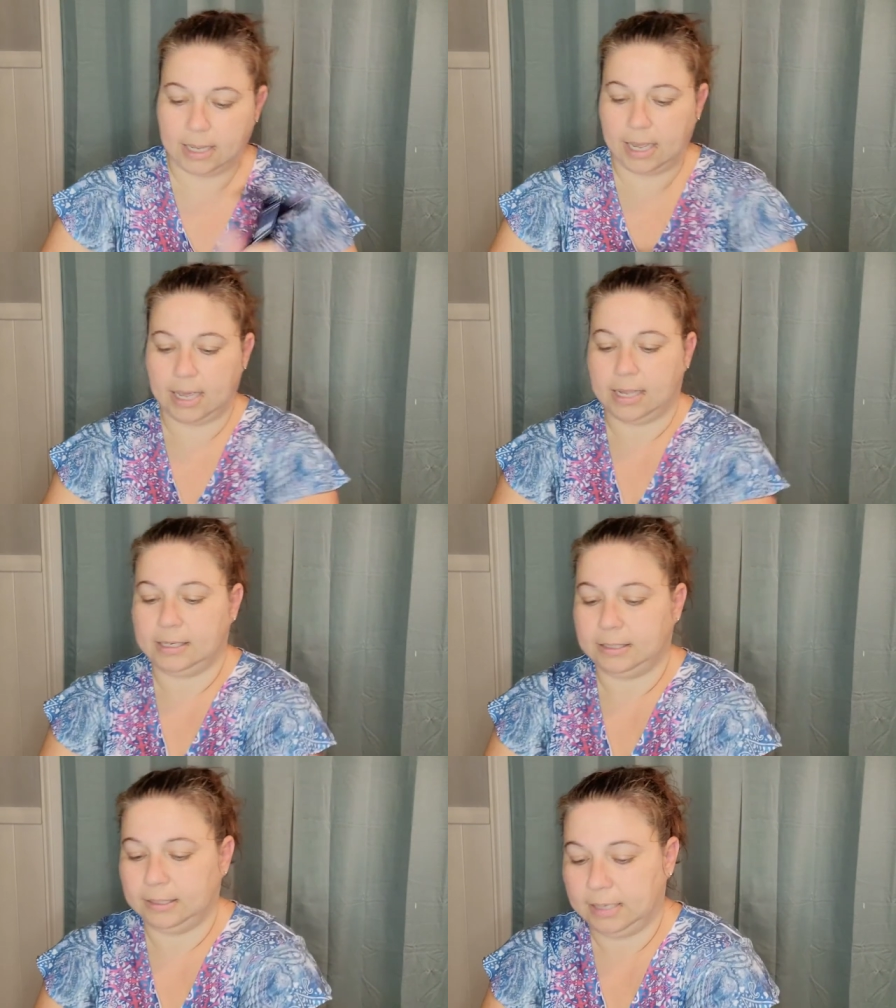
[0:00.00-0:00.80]

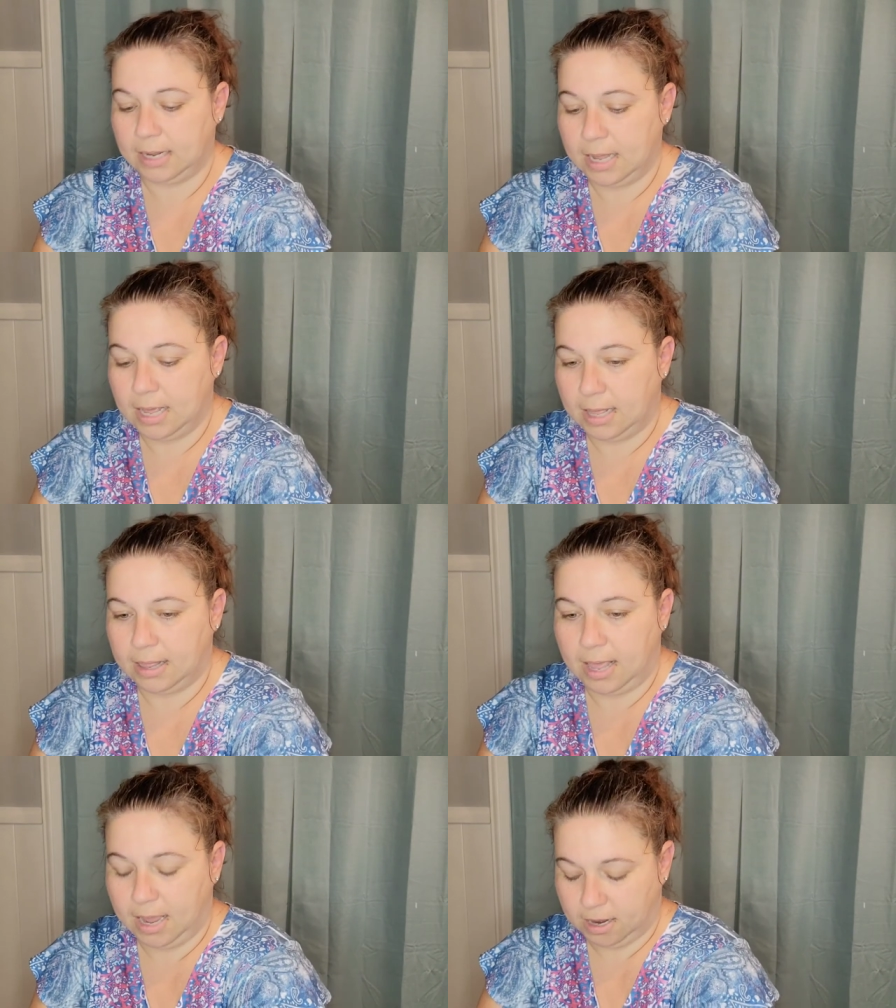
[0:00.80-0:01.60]
and
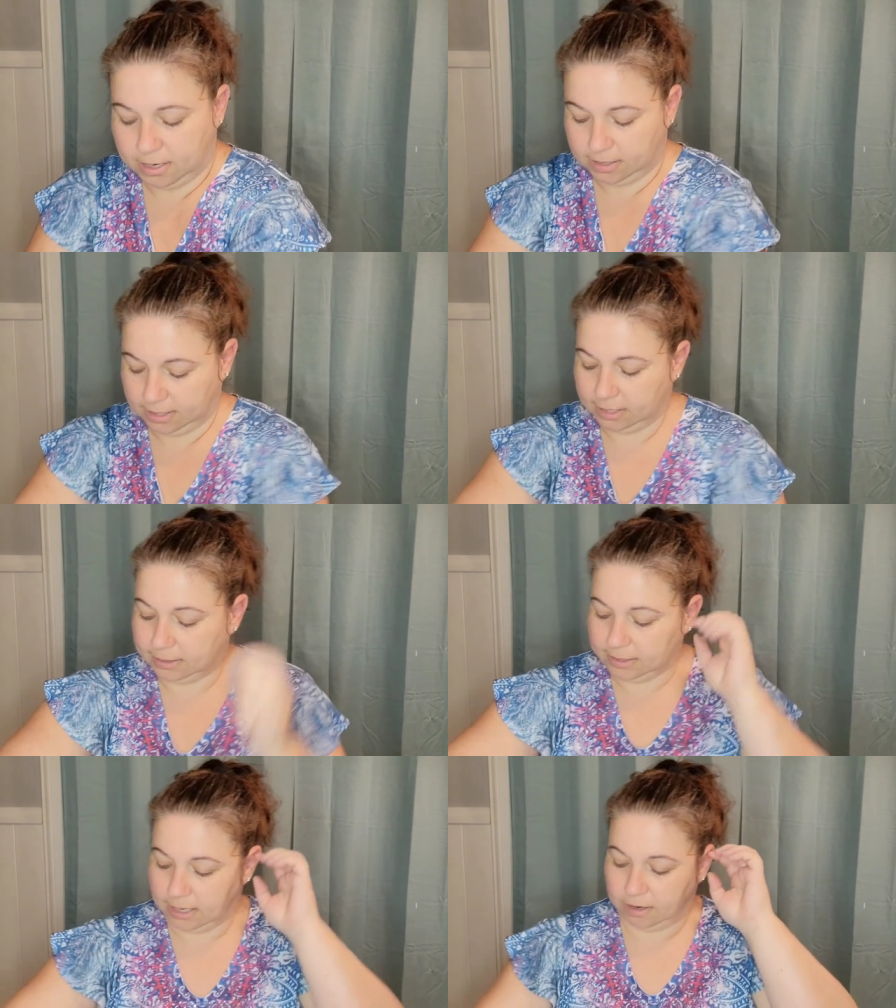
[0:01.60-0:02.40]
they are
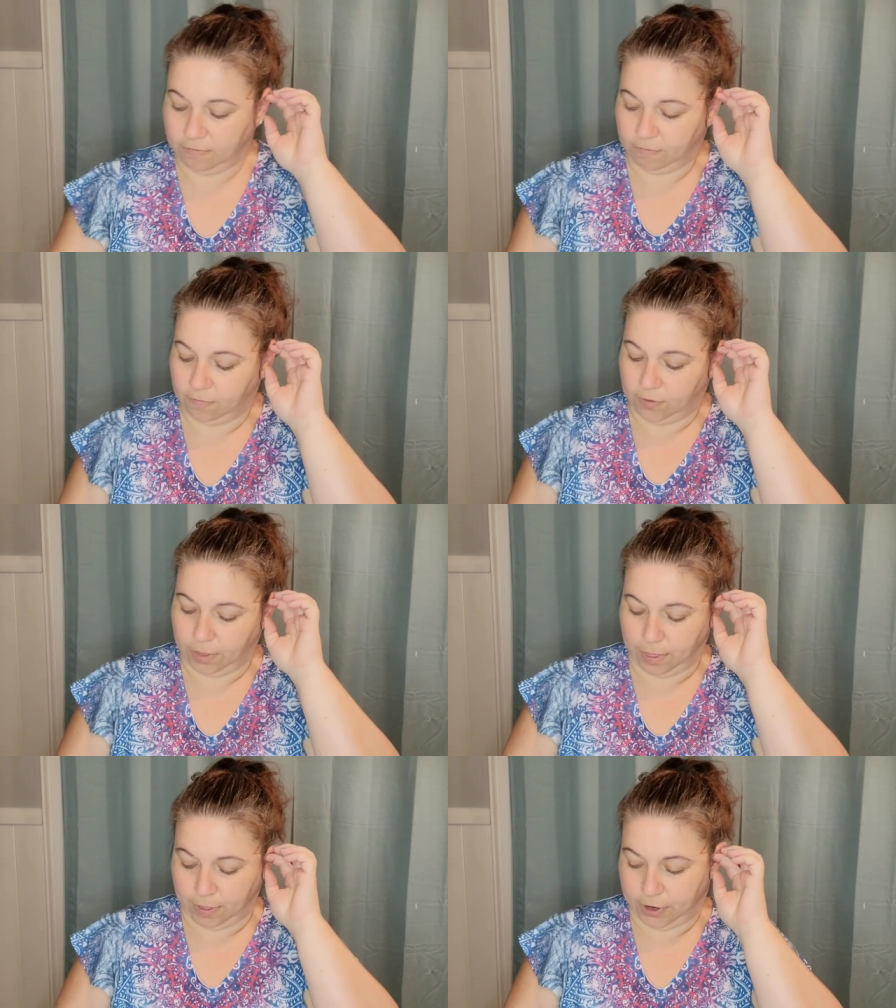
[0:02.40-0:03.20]
listed for
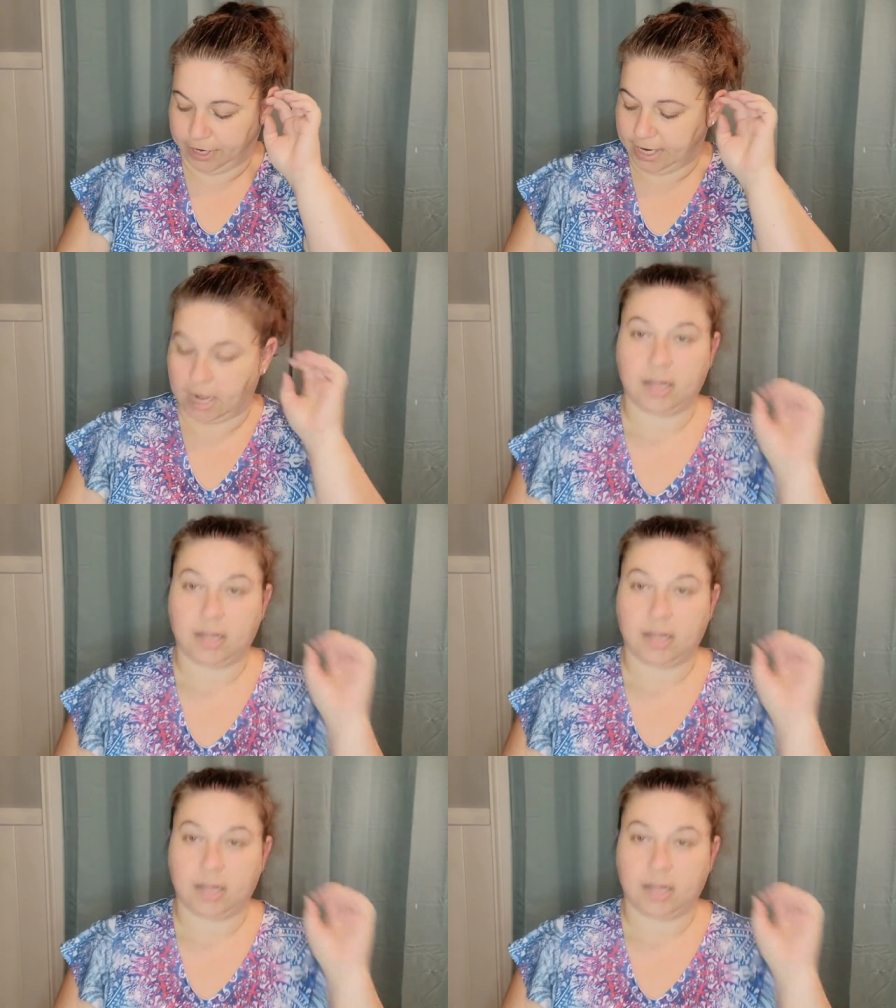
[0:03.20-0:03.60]
$30.